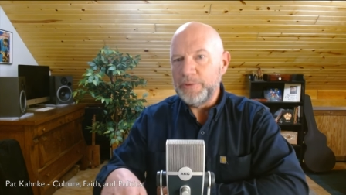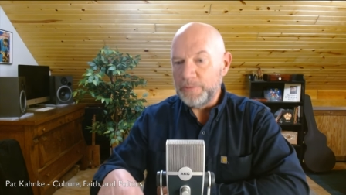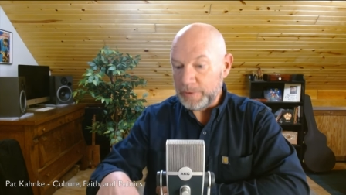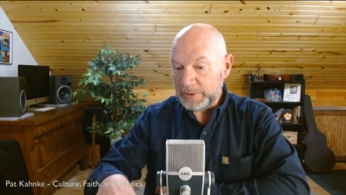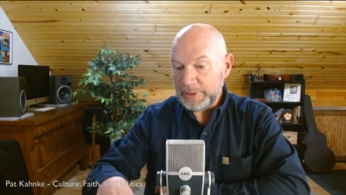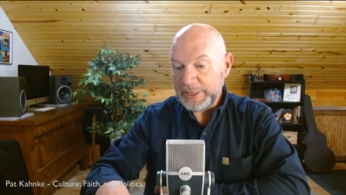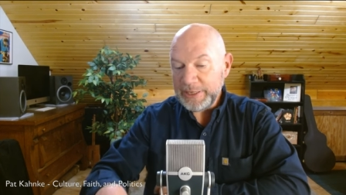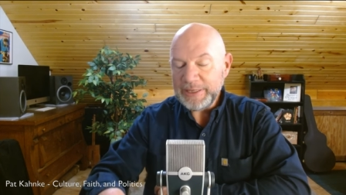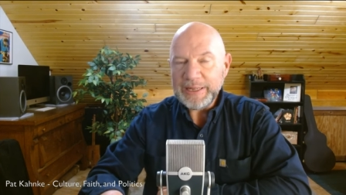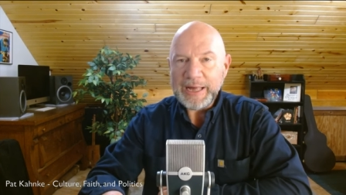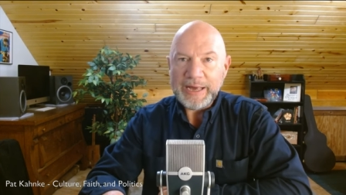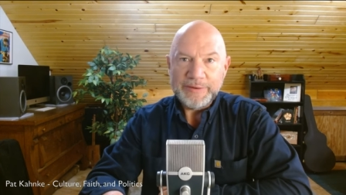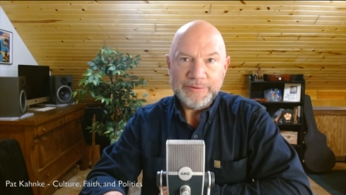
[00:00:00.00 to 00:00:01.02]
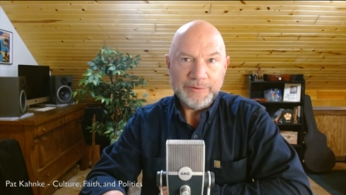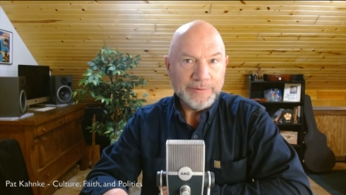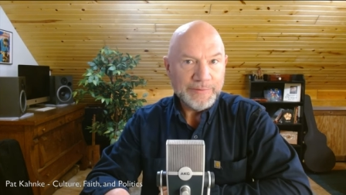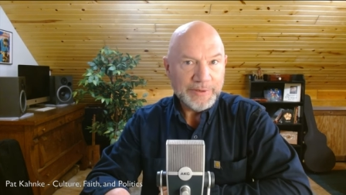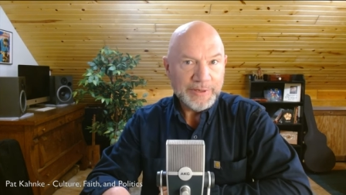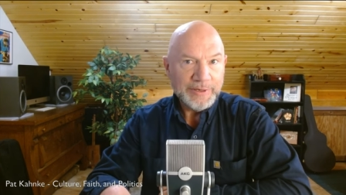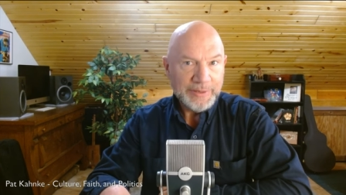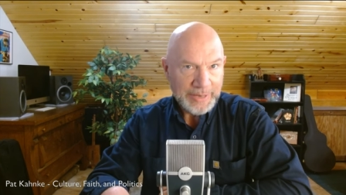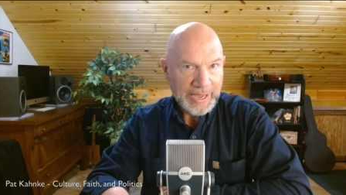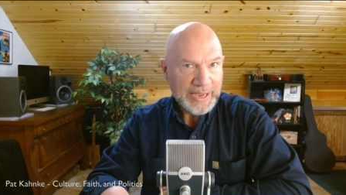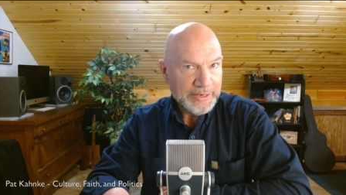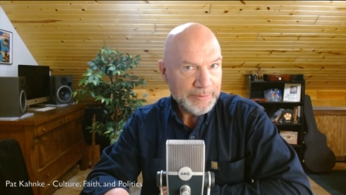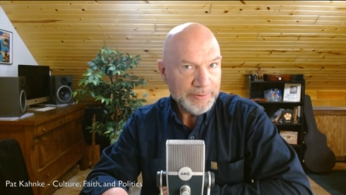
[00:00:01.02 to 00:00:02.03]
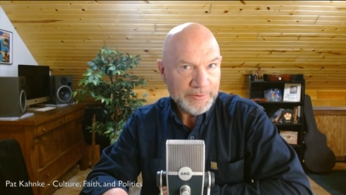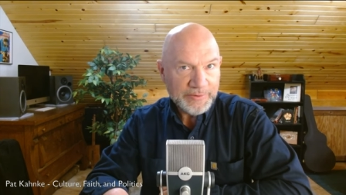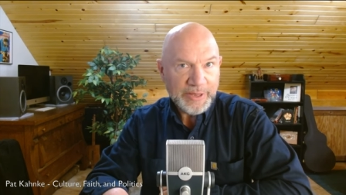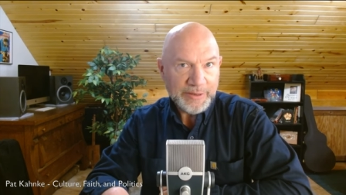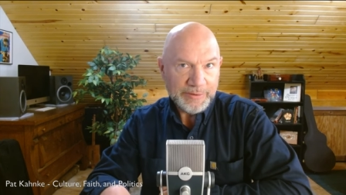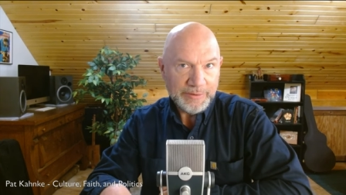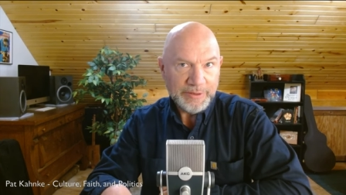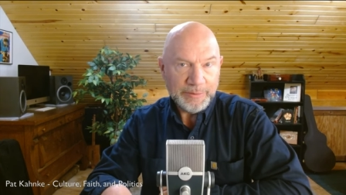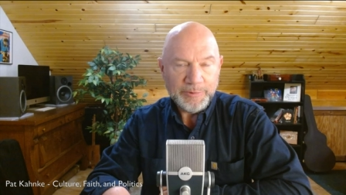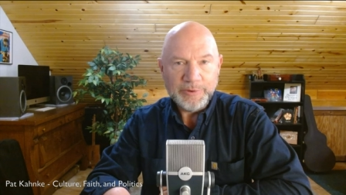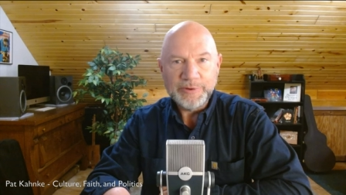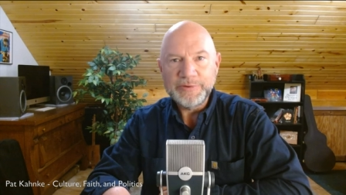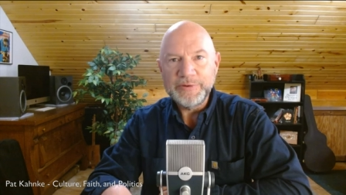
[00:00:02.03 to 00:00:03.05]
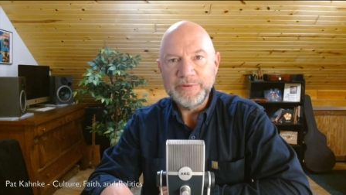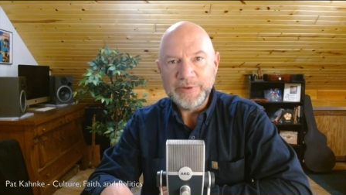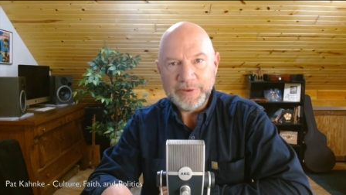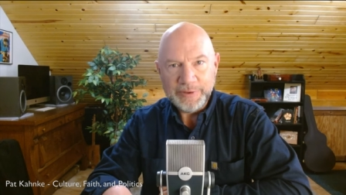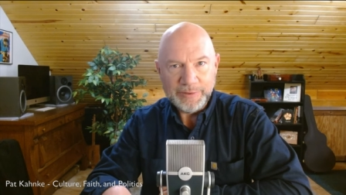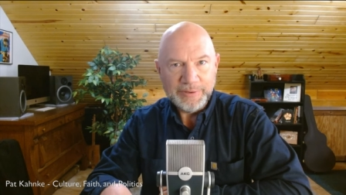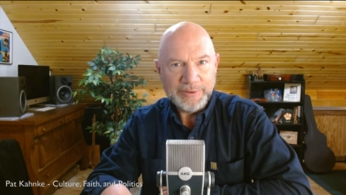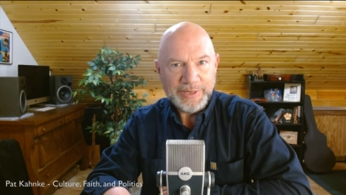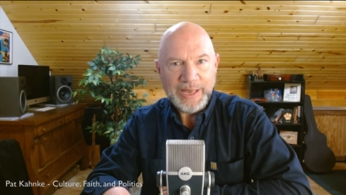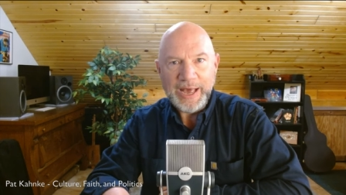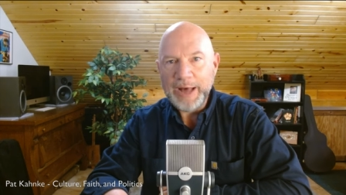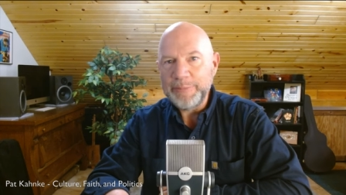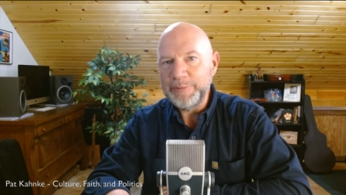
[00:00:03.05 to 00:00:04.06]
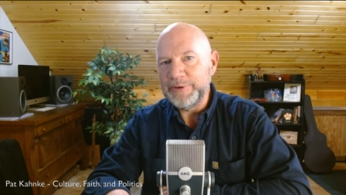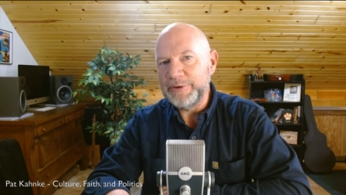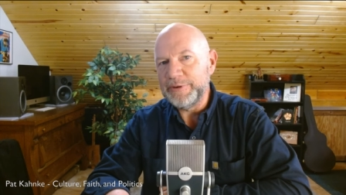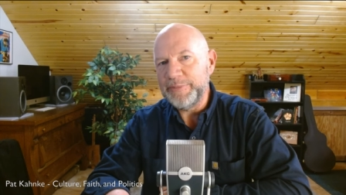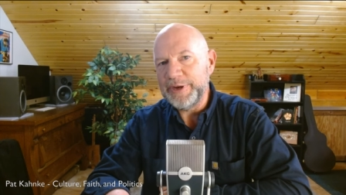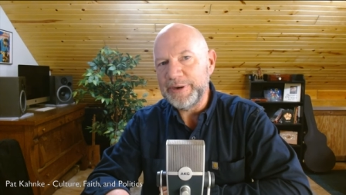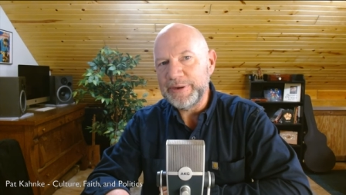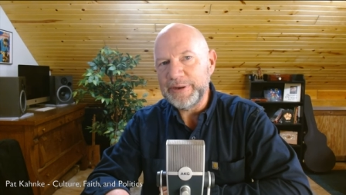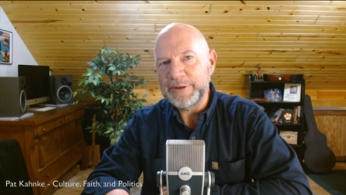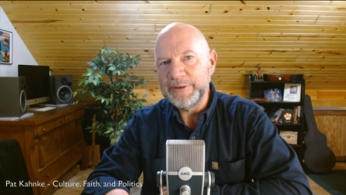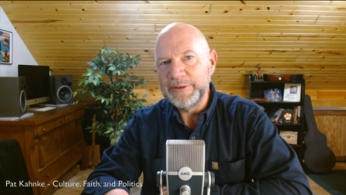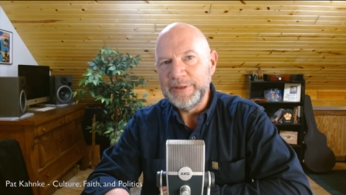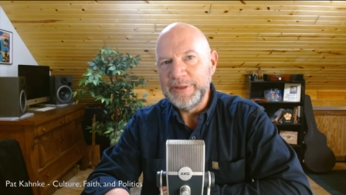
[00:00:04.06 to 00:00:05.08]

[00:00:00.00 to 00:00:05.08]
would legalize over 90% of the abortions that currently happen in America.